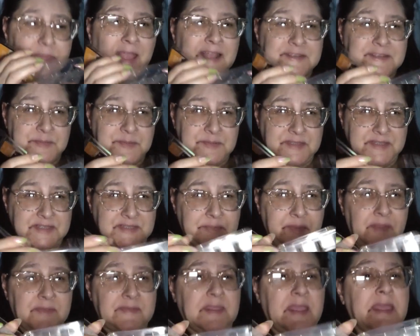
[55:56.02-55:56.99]
That's what this
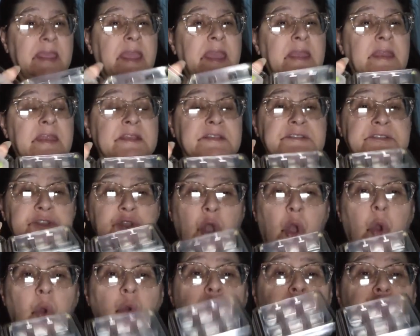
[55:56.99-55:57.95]
smells like. It is
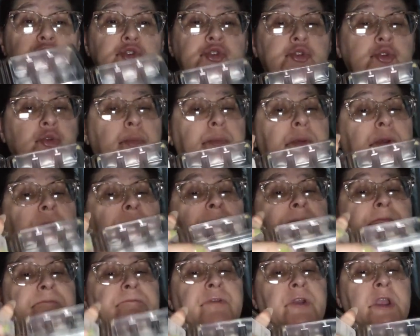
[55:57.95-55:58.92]
so
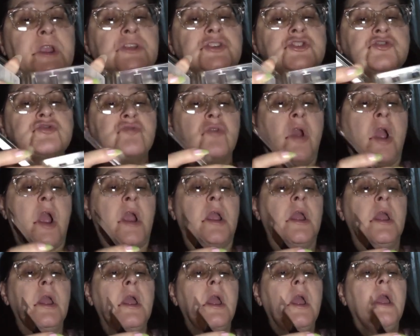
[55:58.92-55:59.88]
super freaking
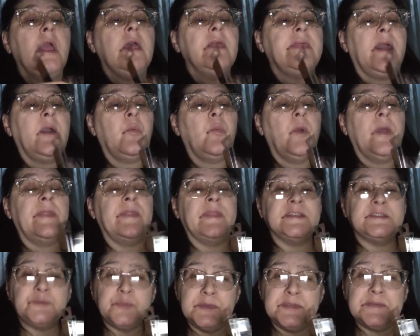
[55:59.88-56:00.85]
strong that when
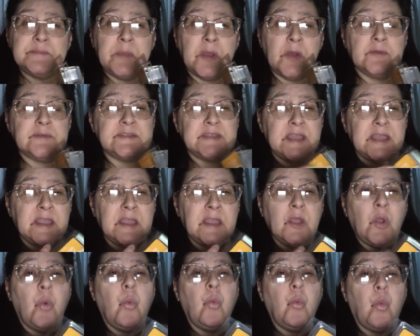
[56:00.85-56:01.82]
this was
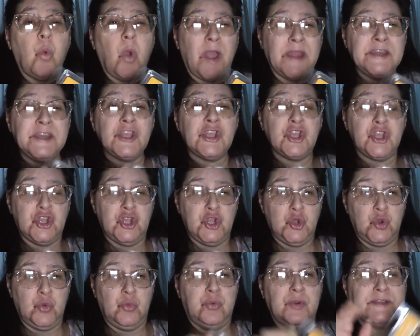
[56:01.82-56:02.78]
melting, one
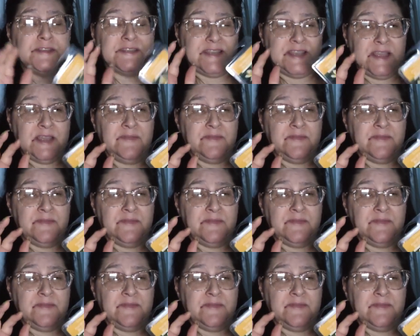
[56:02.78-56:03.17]
cube was